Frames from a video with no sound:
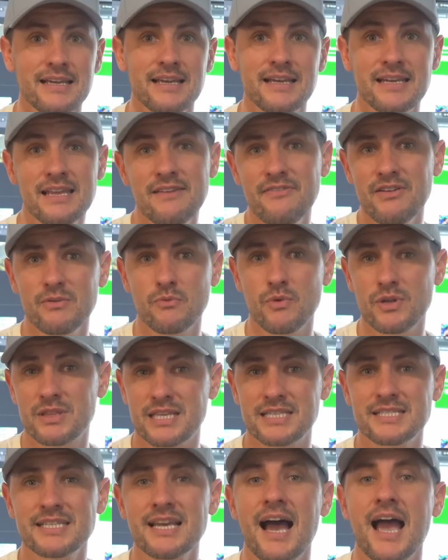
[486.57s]
and even with
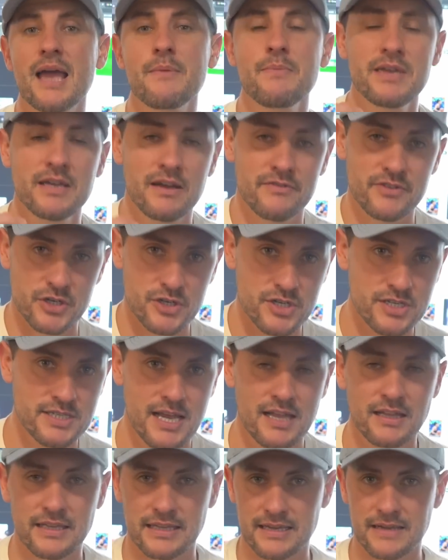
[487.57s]
the timing of your
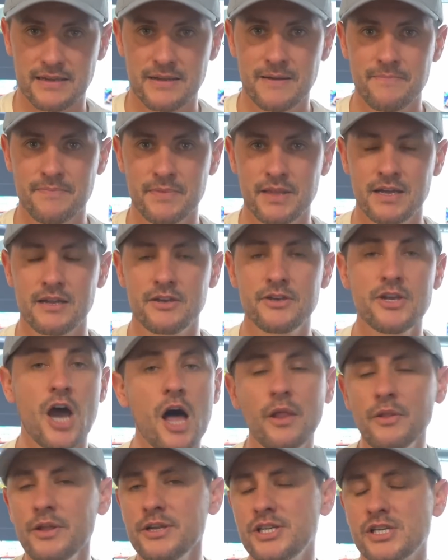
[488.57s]
selling.
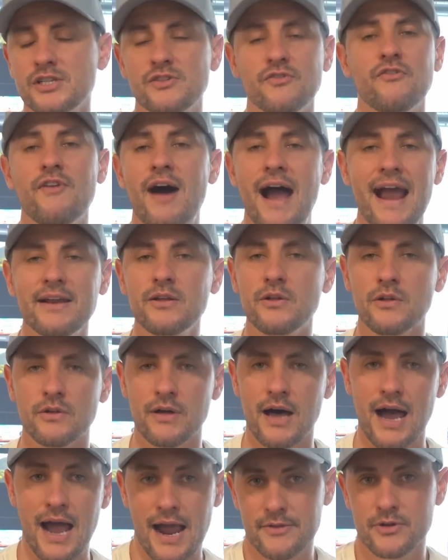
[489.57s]
Knowledge is
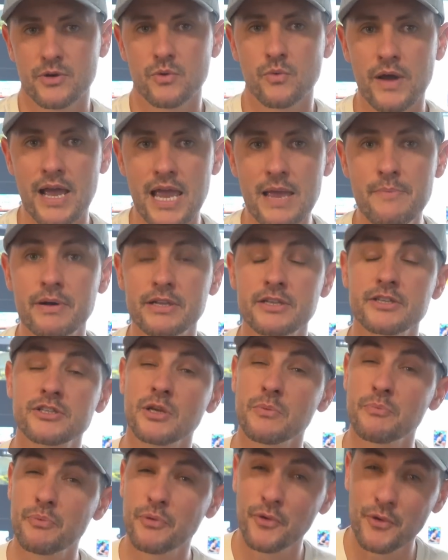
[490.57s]
vital either way, but
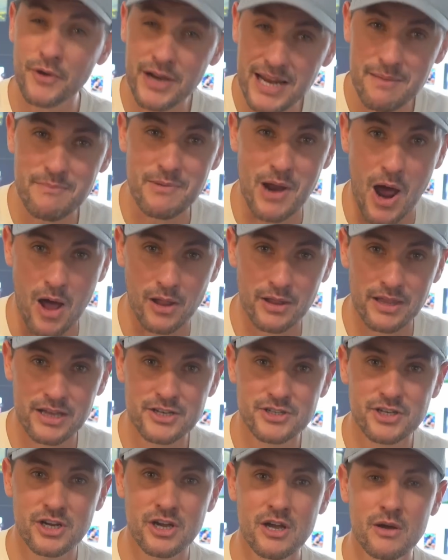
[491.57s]
supreme
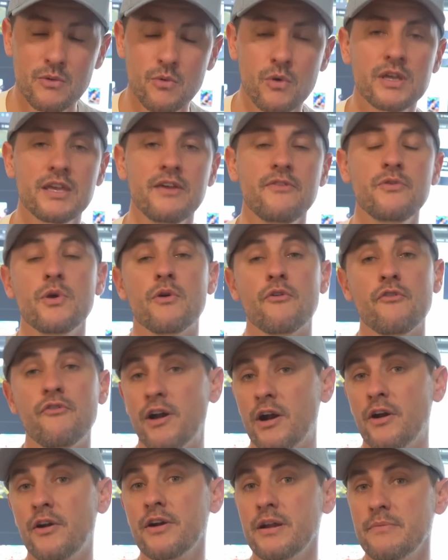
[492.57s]
knowledge will give you a
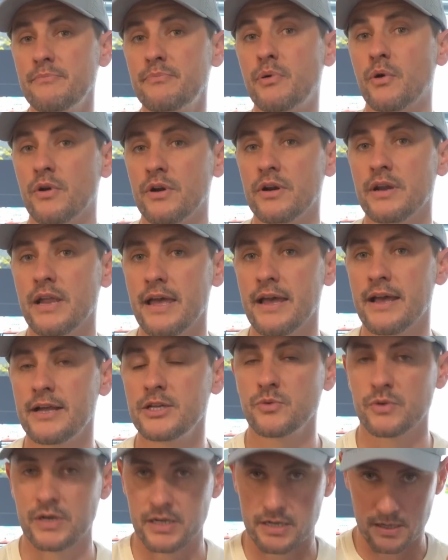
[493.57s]
very important
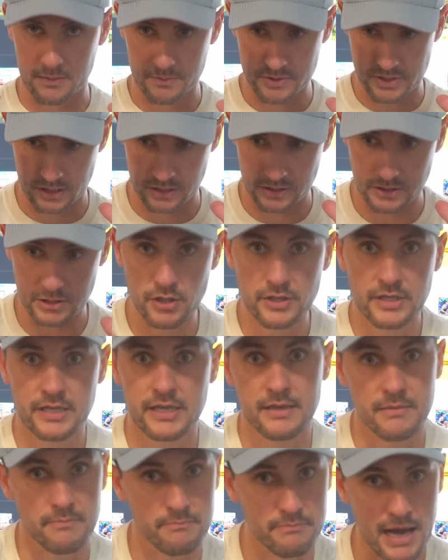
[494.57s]
edge when it comes to
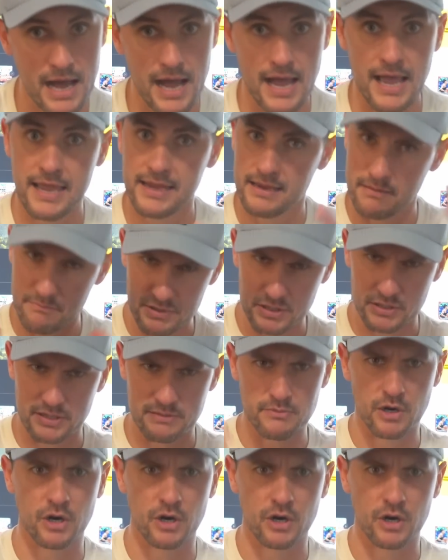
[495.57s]
looking and buying and building